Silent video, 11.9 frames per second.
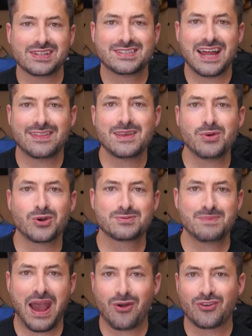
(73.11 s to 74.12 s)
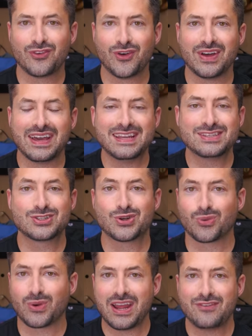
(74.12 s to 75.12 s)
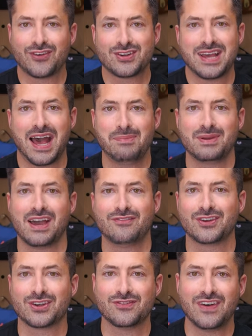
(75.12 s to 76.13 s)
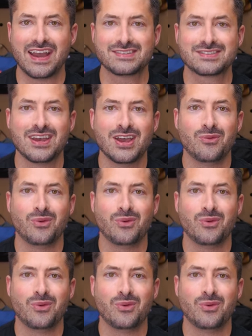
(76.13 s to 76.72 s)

it's not the most powerful, it is great for topping off your device